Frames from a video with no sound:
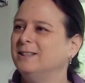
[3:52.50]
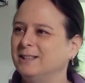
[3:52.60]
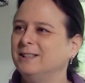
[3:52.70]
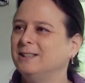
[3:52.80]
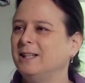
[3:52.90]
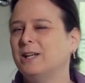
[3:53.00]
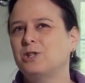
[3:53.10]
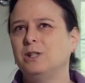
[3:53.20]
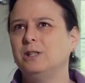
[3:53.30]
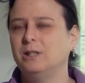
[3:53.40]
Yeah, that
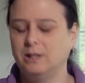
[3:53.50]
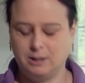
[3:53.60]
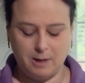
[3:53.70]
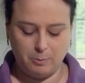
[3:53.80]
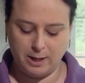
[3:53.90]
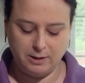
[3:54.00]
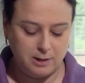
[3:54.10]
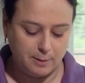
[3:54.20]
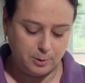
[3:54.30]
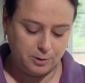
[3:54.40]
actually, I ran the
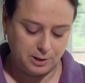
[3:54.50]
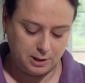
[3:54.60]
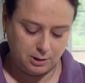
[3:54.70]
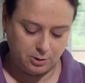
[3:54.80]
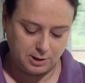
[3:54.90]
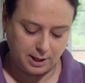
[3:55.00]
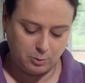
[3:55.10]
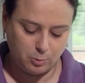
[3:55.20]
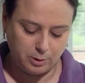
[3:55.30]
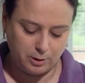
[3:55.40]
numbers and it looks like
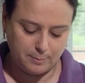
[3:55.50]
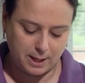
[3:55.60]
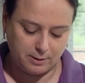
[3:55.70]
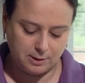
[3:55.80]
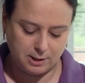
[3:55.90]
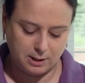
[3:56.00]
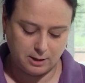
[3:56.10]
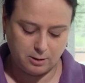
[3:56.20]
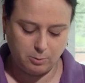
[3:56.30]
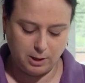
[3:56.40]
we're at about
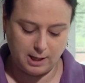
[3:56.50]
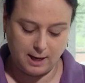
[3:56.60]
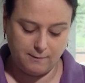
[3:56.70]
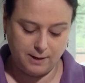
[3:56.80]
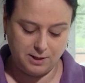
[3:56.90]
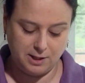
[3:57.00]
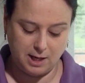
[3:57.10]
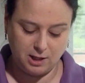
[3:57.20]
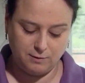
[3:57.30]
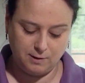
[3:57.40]

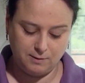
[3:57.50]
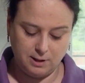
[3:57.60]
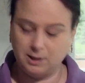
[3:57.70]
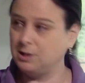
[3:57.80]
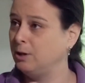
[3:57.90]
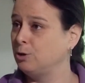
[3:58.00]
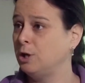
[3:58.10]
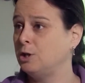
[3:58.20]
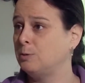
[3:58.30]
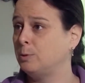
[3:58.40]
3.5 ACH 50, that's air
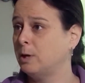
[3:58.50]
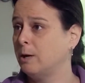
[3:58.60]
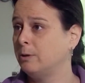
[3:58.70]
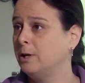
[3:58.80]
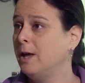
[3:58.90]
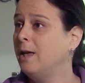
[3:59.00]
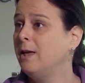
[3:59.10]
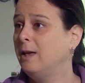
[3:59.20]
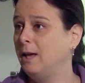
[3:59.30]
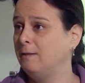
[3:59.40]
changes per hour
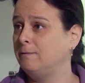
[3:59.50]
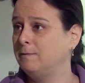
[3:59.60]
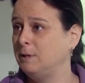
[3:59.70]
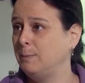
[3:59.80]
at 50